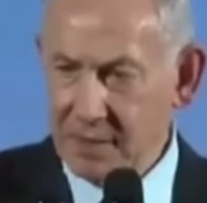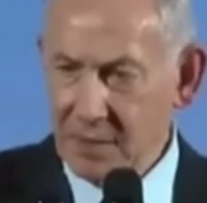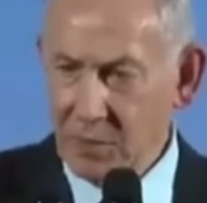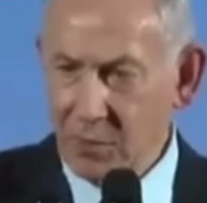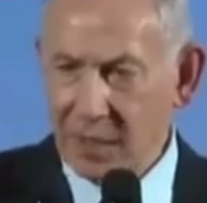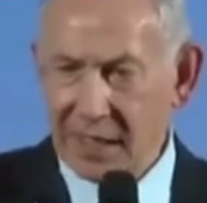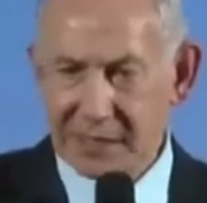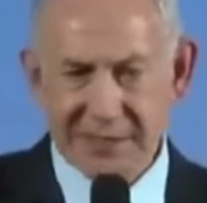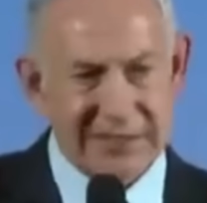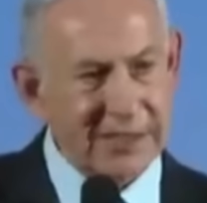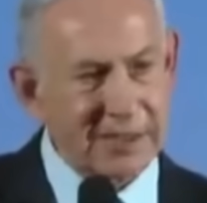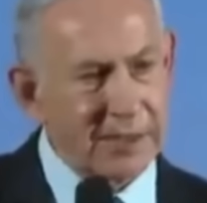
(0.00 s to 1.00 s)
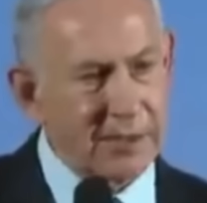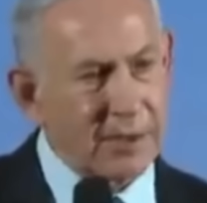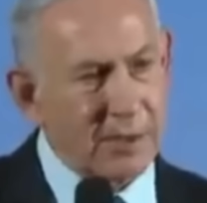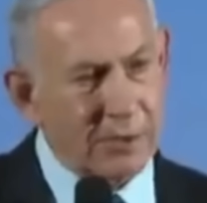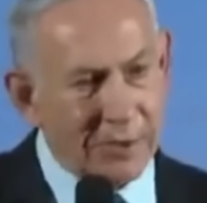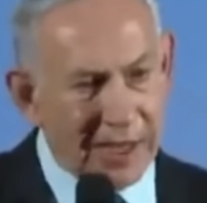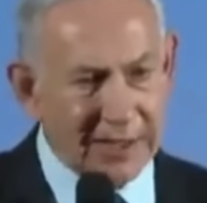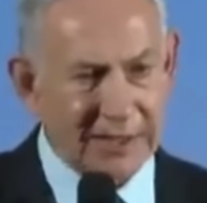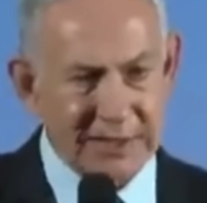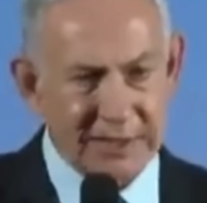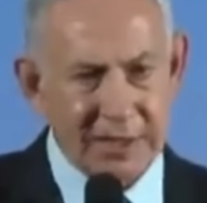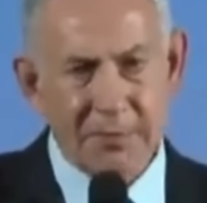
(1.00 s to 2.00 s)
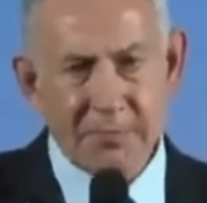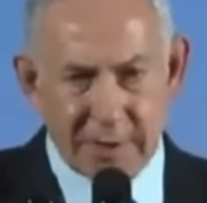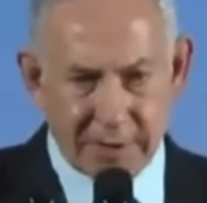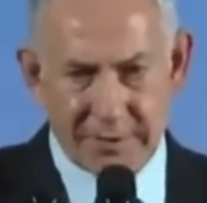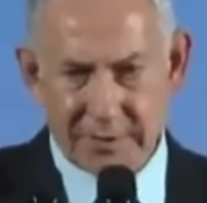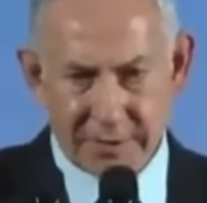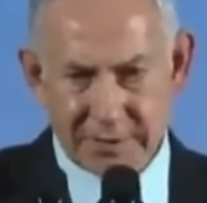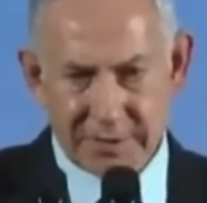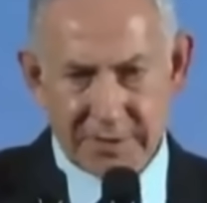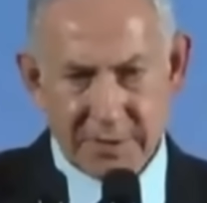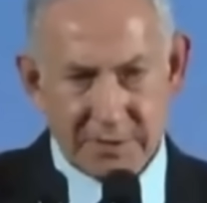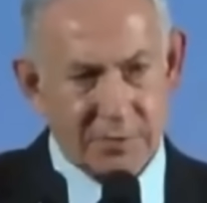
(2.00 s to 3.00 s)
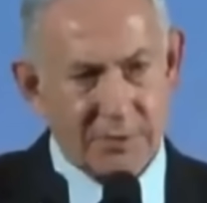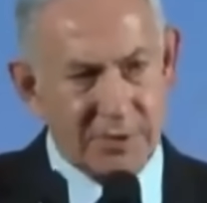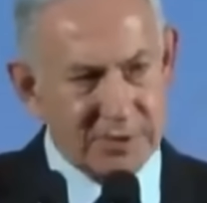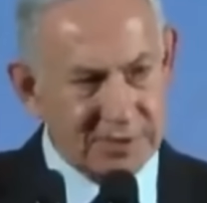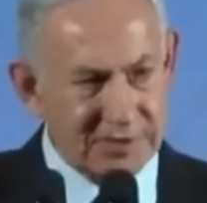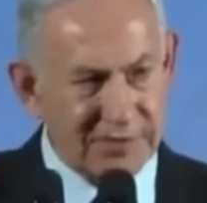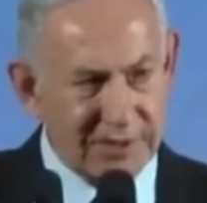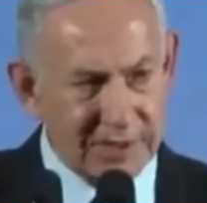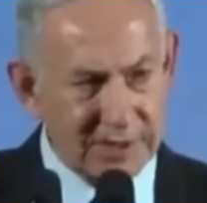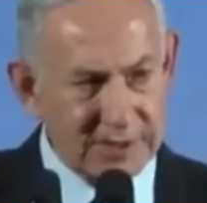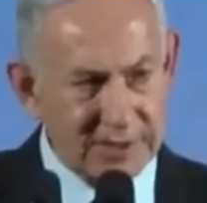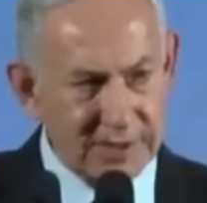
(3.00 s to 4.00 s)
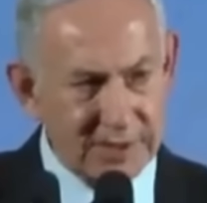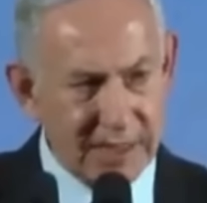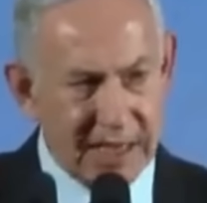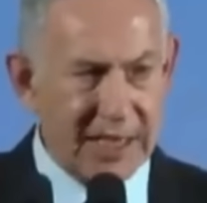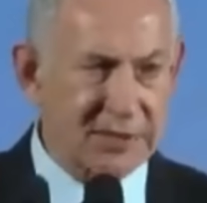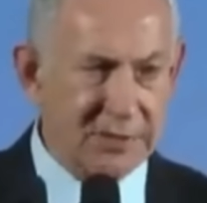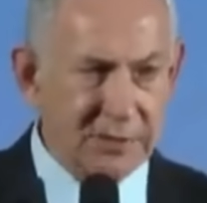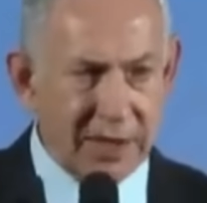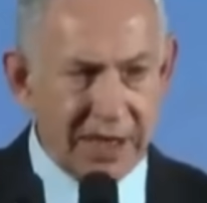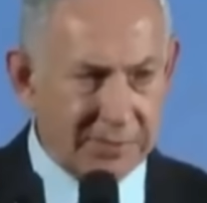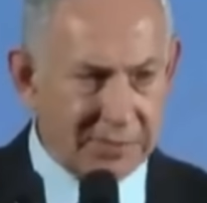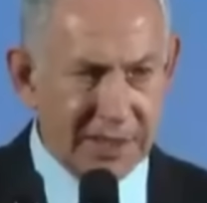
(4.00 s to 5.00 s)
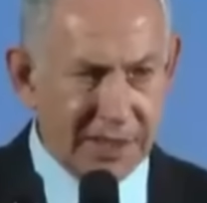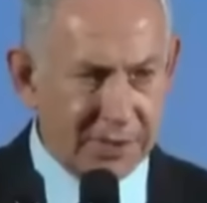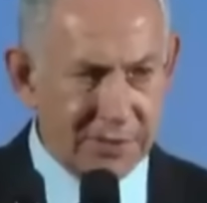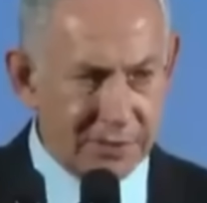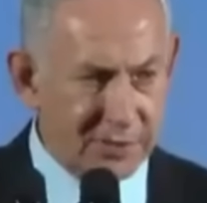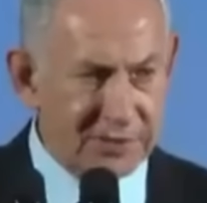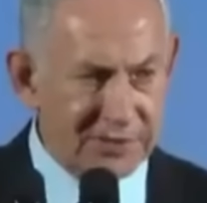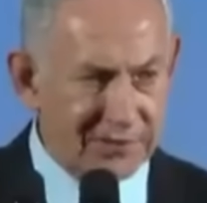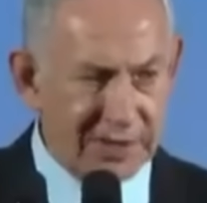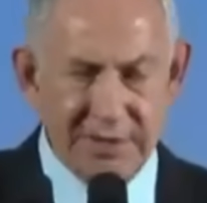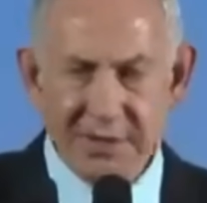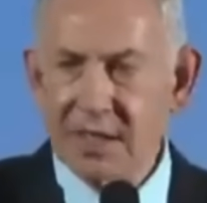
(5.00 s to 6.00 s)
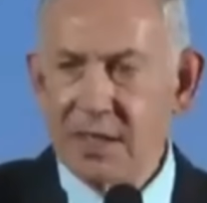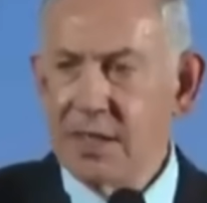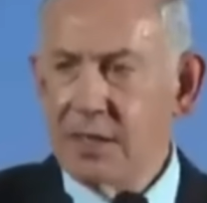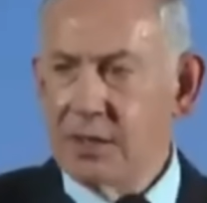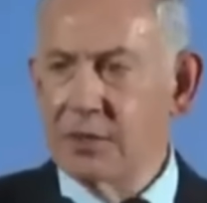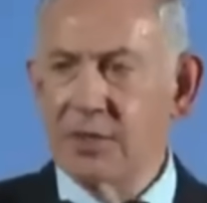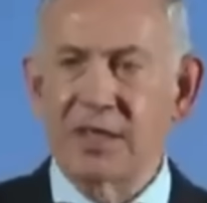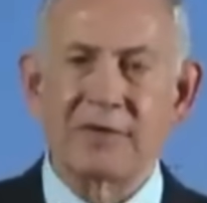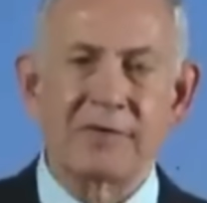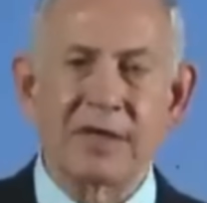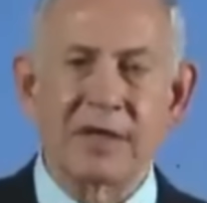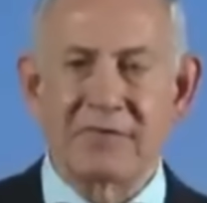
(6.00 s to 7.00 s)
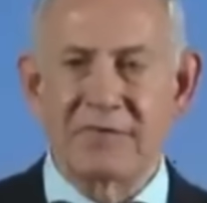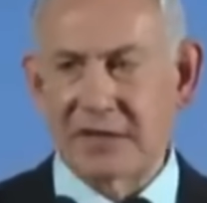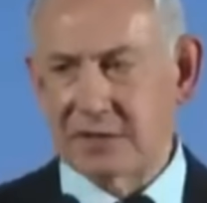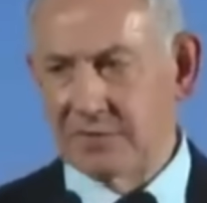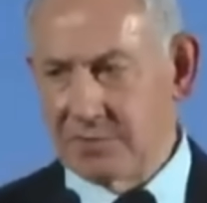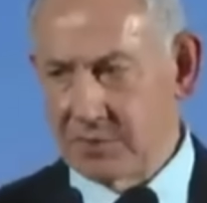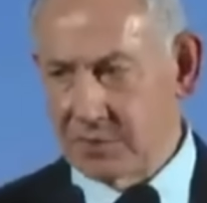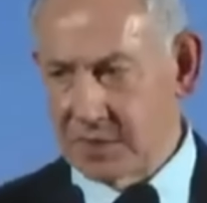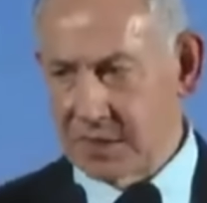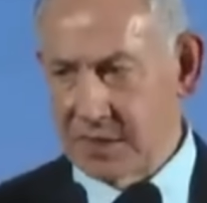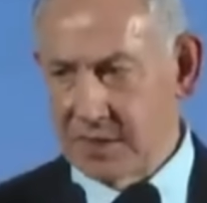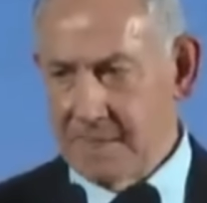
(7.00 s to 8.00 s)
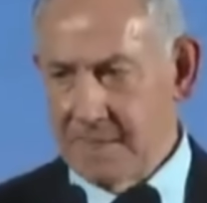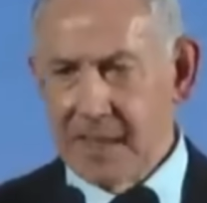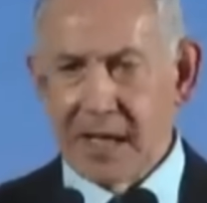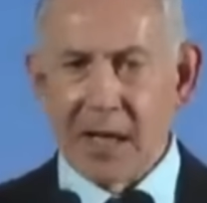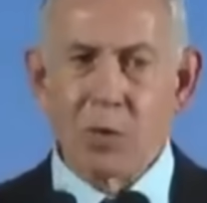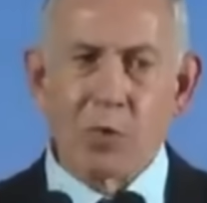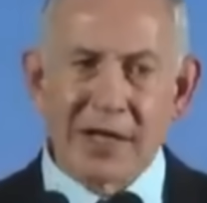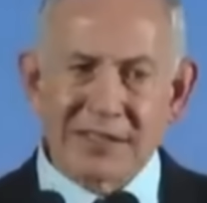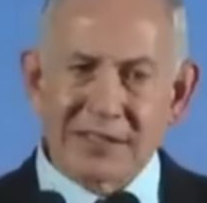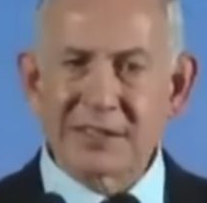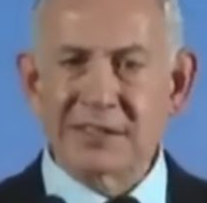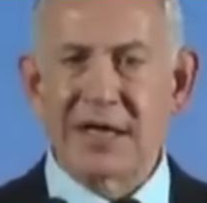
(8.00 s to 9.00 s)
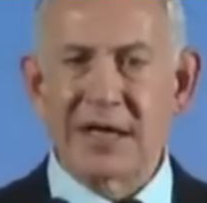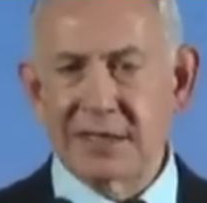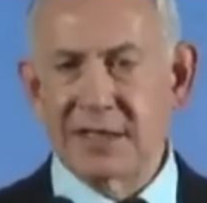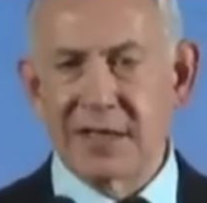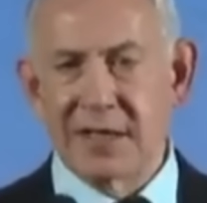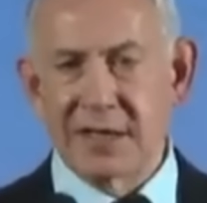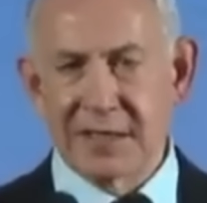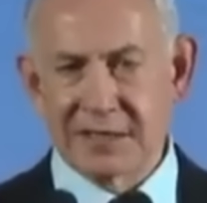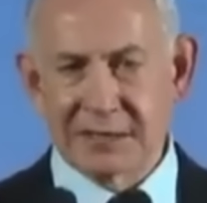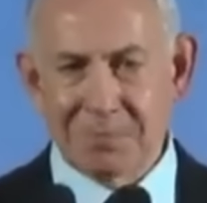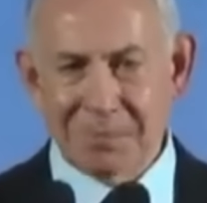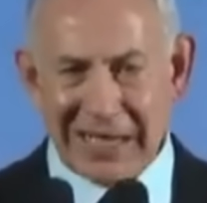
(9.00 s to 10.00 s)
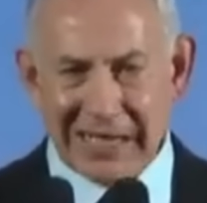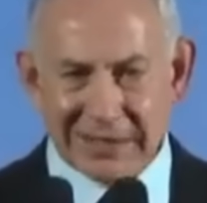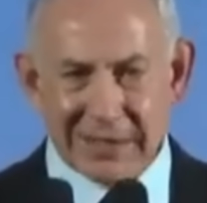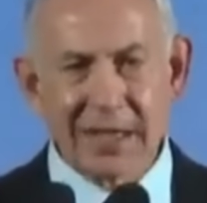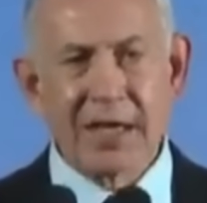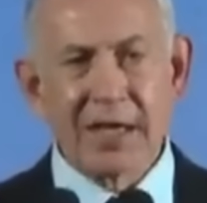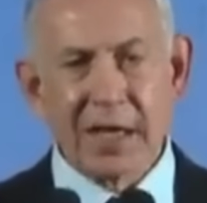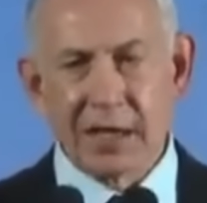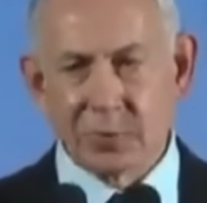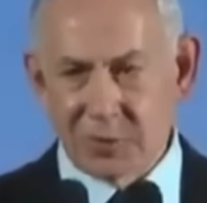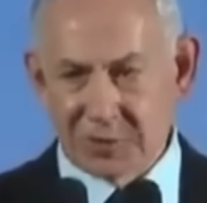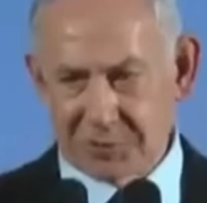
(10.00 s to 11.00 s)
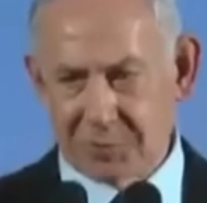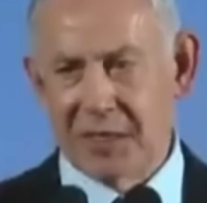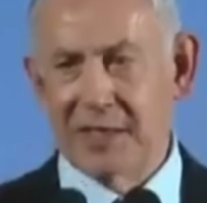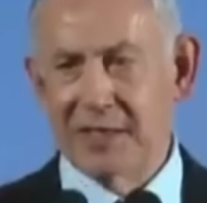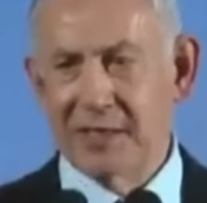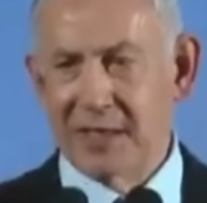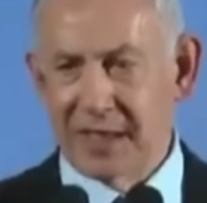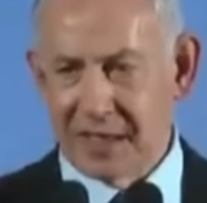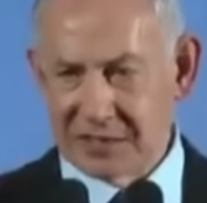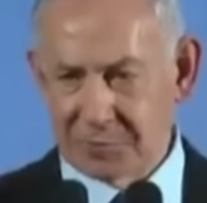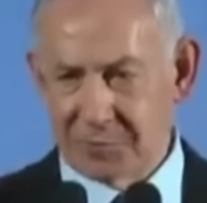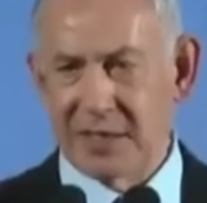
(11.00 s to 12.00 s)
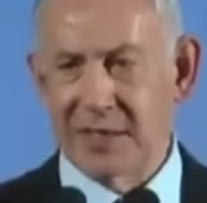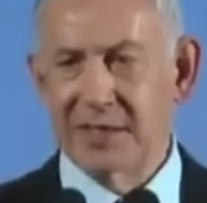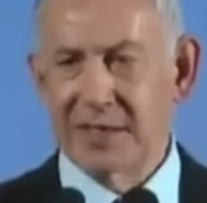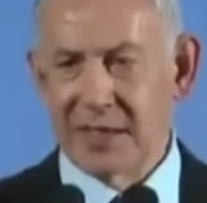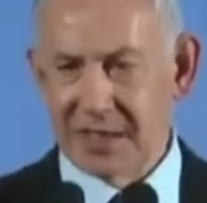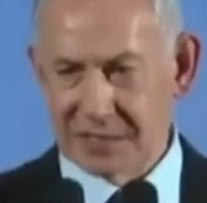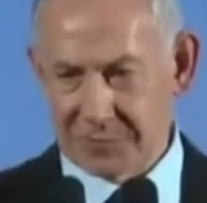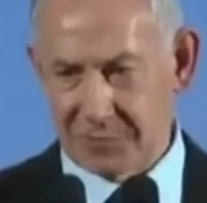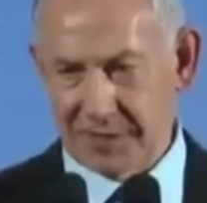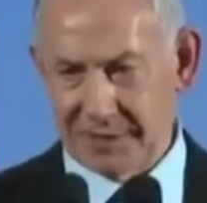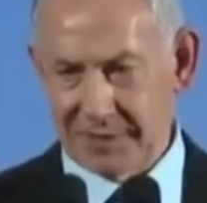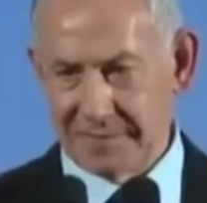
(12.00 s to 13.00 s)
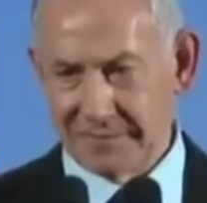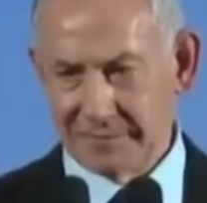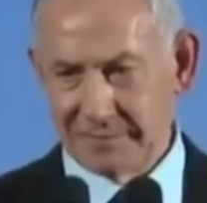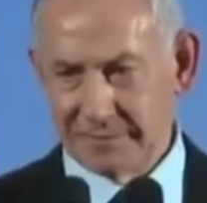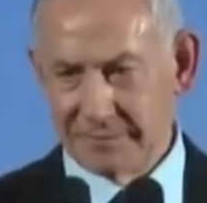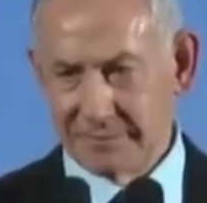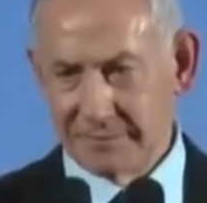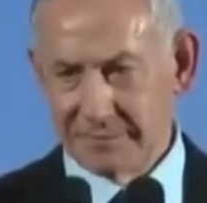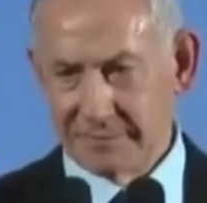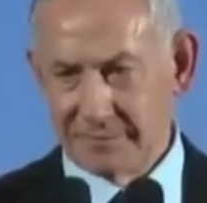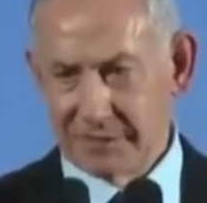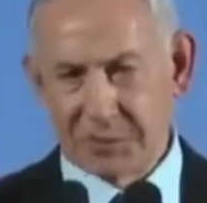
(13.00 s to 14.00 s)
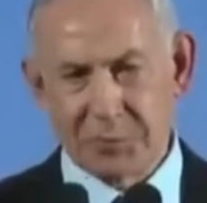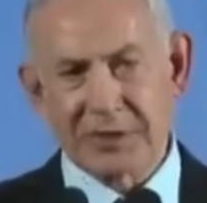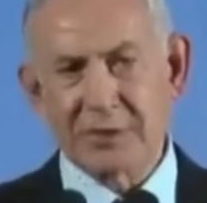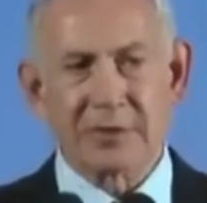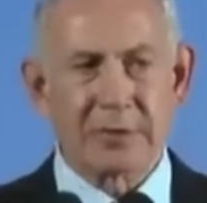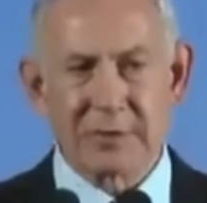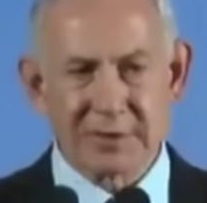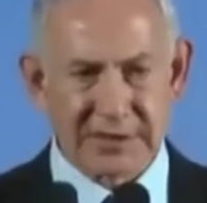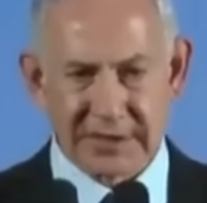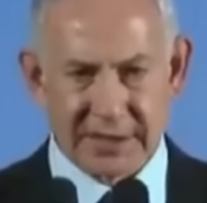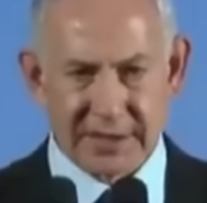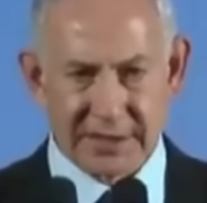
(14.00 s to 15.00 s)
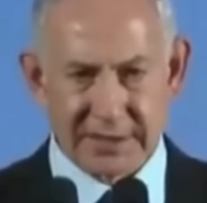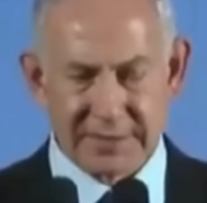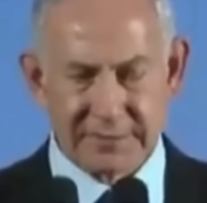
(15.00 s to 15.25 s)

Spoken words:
while sending rockets and murderers to murder civilians, as you hide behind your own civilians, you are given effective immunity. And once this idea is implanted, it will spread and spread and spread. It'll spread to your own societies.